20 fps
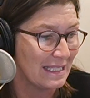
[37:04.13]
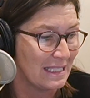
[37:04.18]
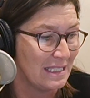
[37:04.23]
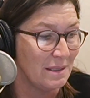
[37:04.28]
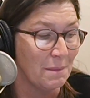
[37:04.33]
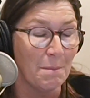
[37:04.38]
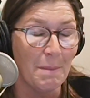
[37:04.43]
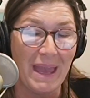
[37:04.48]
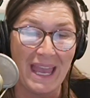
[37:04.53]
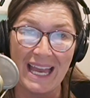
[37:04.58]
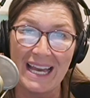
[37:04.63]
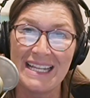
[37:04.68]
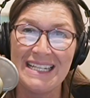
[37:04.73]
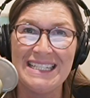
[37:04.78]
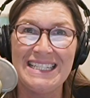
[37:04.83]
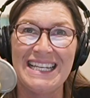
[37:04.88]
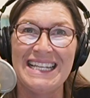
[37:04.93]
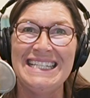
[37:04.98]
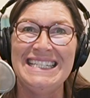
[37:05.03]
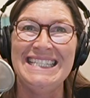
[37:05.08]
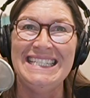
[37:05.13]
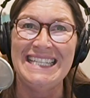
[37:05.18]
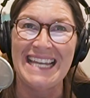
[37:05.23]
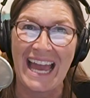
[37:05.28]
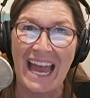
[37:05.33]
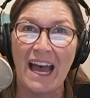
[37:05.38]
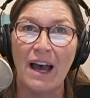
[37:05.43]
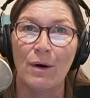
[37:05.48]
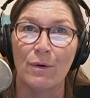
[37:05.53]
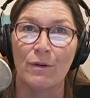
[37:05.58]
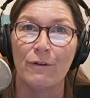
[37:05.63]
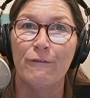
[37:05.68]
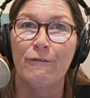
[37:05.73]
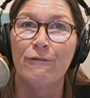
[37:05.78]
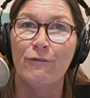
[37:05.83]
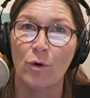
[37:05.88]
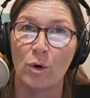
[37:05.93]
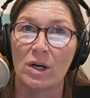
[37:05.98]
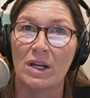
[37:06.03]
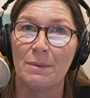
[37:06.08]
demand down
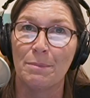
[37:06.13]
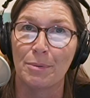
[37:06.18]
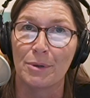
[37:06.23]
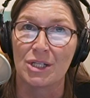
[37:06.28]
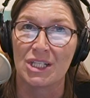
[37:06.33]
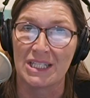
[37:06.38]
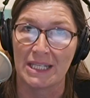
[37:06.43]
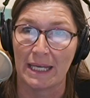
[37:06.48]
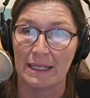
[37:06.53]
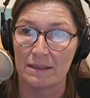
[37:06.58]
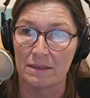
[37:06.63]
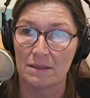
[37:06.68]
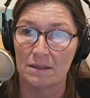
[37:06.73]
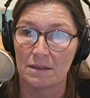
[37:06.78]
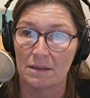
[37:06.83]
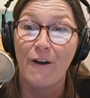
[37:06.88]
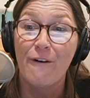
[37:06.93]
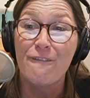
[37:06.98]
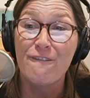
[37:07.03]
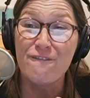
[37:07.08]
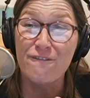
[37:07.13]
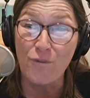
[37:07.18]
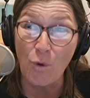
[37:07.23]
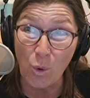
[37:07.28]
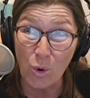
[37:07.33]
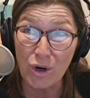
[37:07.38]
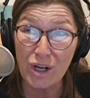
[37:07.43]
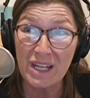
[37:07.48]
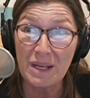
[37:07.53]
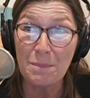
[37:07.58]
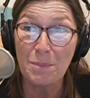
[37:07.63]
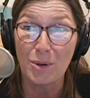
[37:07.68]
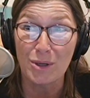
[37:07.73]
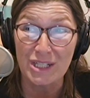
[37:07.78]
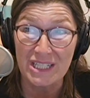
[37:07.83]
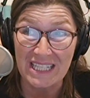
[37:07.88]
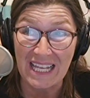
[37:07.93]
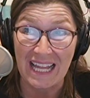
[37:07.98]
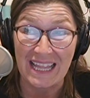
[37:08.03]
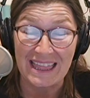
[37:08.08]
40%.
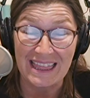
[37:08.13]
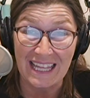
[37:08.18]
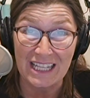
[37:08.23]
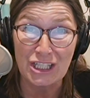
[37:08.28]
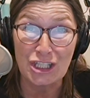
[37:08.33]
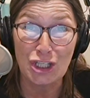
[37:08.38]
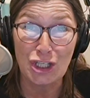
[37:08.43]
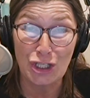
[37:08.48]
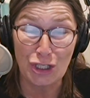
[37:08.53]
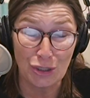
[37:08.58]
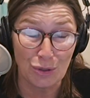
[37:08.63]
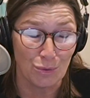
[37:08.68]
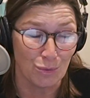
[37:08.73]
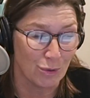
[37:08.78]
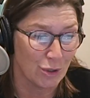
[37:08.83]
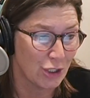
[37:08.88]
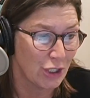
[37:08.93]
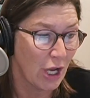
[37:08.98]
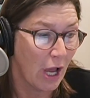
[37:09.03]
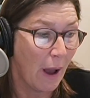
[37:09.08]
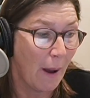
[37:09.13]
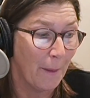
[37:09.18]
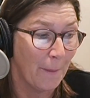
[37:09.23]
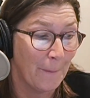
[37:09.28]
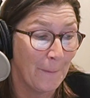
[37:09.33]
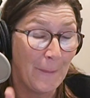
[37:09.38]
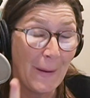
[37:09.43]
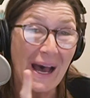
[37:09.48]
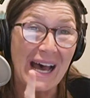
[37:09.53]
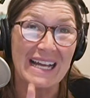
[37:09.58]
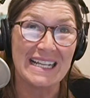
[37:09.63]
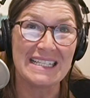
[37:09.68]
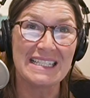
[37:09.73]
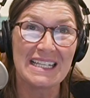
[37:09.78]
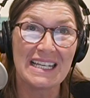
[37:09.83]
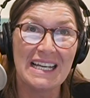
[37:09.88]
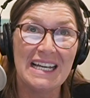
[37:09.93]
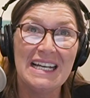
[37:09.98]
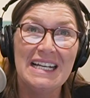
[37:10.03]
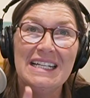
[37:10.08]
40%. That's huge. But
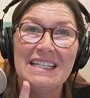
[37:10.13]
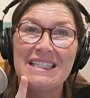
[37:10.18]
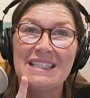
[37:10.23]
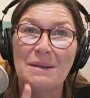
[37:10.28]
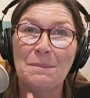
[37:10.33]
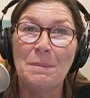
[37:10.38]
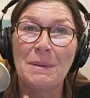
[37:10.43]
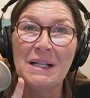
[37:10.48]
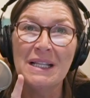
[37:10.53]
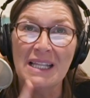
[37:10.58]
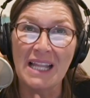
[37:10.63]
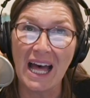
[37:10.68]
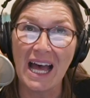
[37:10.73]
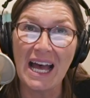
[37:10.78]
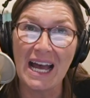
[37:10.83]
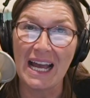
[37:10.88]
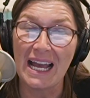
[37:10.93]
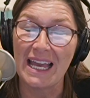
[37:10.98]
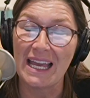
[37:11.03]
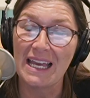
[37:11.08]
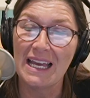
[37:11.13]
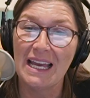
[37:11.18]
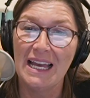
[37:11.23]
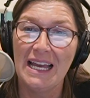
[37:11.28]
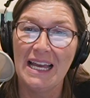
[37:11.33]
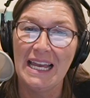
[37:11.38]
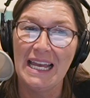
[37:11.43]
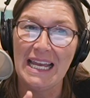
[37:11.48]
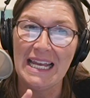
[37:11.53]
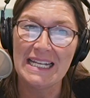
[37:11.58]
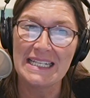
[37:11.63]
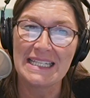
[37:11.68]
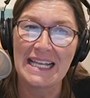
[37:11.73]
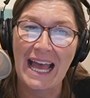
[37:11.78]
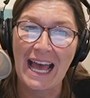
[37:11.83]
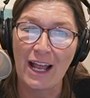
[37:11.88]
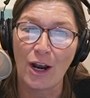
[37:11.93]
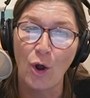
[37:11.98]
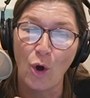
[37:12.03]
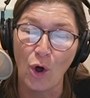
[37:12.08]
supply is
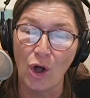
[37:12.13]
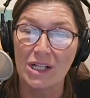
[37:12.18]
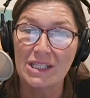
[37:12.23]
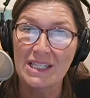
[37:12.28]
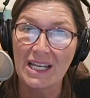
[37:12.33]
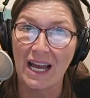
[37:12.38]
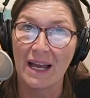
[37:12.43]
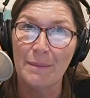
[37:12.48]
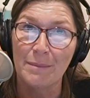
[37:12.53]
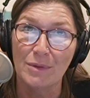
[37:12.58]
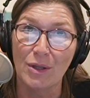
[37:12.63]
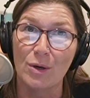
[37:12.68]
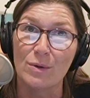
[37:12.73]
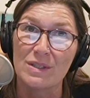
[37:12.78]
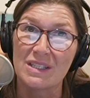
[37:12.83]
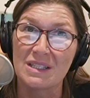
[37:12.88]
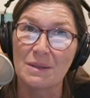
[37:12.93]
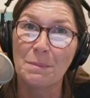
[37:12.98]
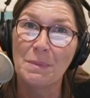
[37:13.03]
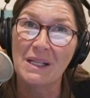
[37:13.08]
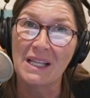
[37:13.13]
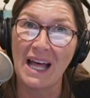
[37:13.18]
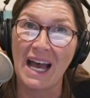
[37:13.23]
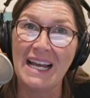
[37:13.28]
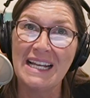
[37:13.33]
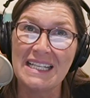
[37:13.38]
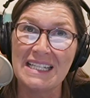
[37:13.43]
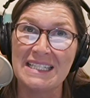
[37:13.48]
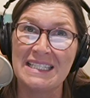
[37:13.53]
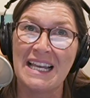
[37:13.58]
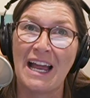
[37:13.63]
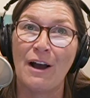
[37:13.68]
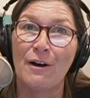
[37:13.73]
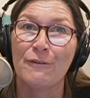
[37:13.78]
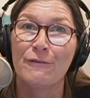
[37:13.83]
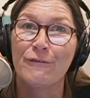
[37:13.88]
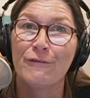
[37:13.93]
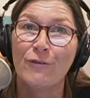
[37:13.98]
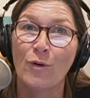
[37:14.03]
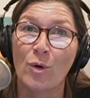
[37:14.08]
at all time lows. Supply is down
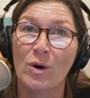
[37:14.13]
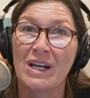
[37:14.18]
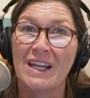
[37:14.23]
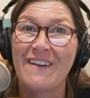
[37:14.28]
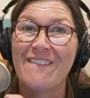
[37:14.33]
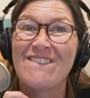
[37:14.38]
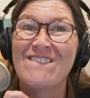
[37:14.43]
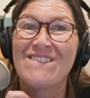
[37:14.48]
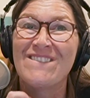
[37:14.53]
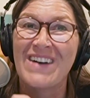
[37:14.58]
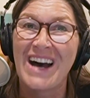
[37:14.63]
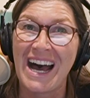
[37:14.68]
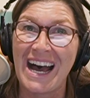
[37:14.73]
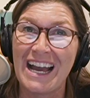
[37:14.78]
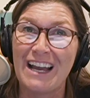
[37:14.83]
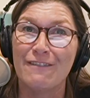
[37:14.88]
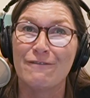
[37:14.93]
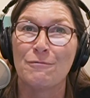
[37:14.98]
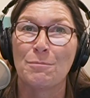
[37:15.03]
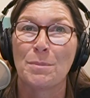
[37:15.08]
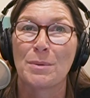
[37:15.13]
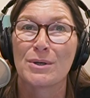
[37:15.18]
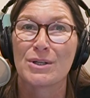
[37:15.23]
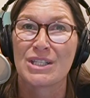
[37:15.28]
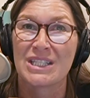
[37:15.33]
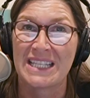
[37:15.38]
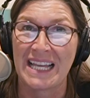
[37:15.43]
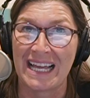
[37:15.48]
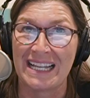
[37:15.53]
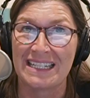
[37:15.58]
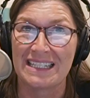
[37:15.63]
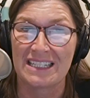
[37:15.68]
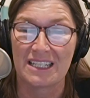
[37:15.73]
40 5%,